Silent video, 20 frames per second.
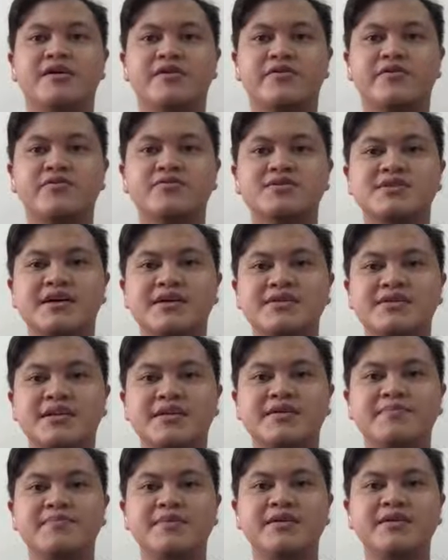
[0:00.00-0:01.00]
to
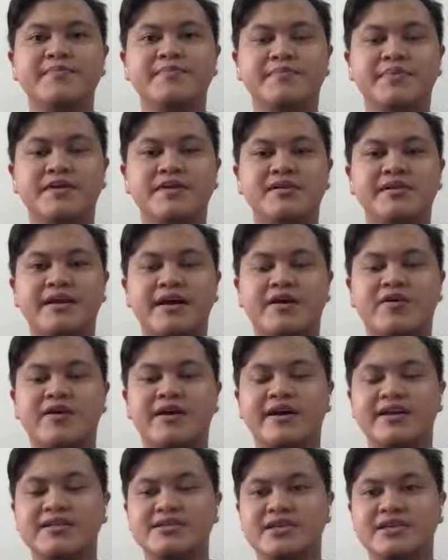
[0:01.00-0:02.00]
sustainably build their
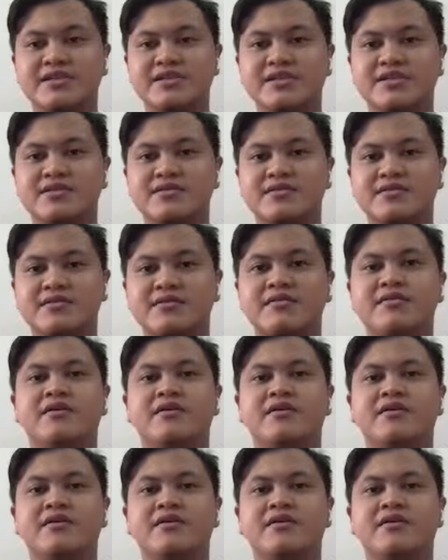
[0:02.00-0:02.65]
organizations.